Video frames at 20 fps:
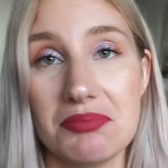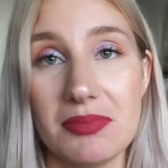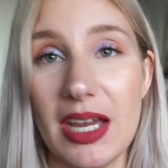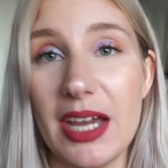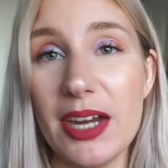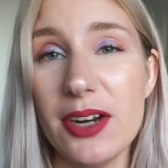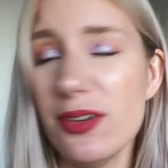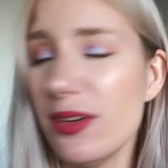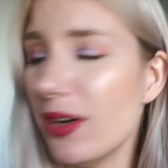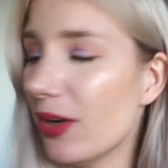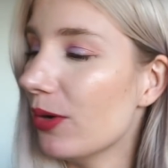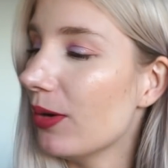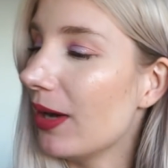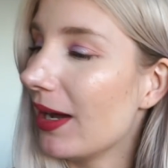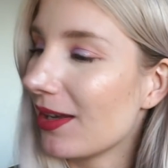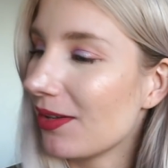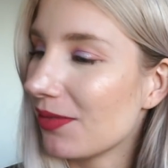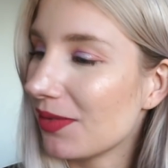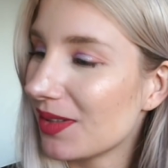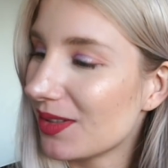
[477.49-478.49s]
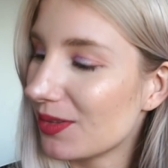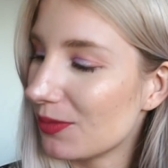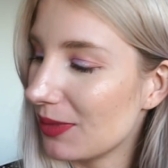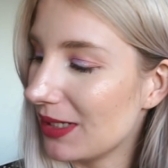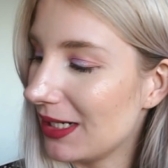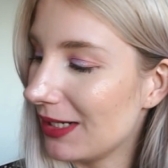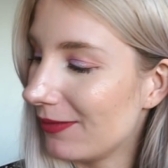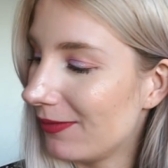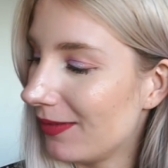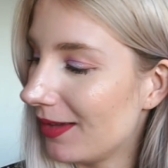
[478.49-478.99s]
I don't know, I just
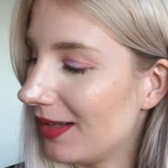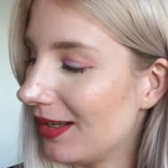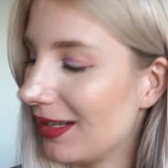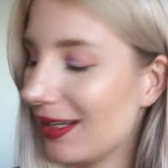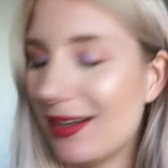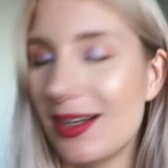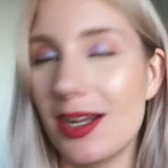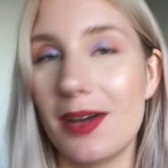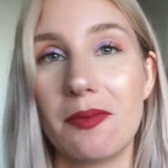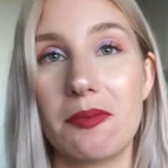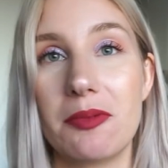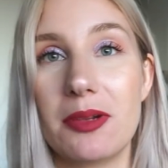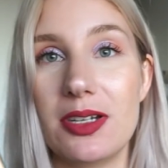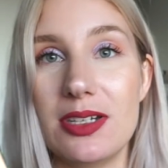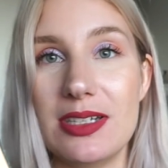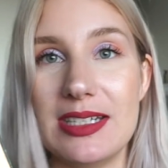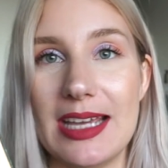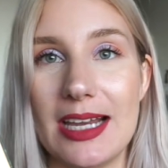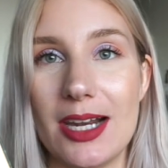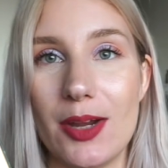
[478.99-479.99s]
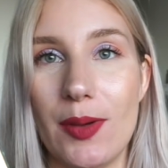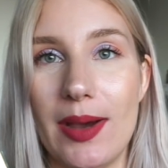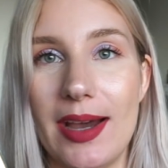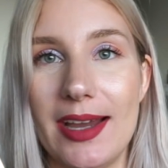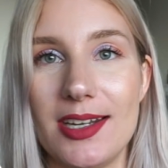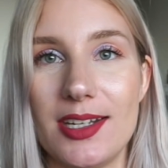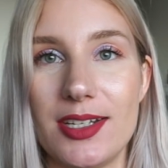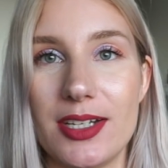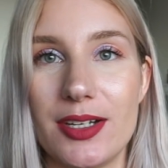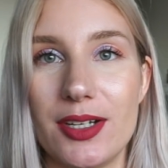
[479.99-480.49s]
really fell in love with yellow
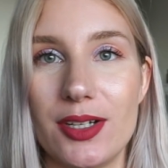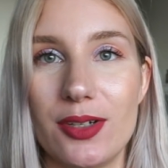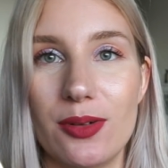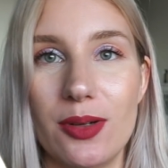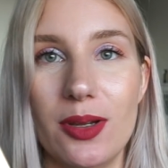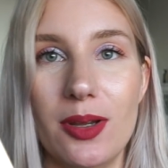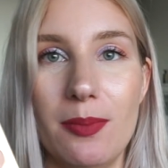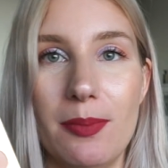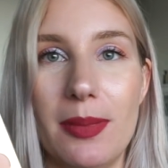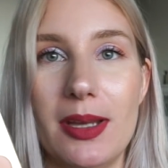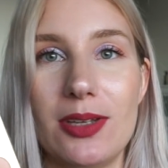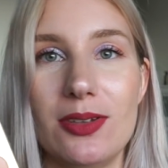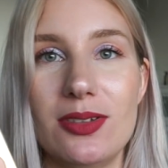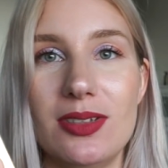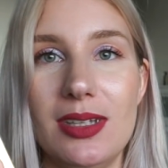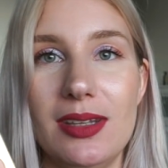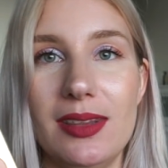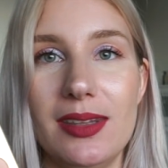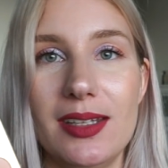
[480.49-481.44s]
eyeshadow by using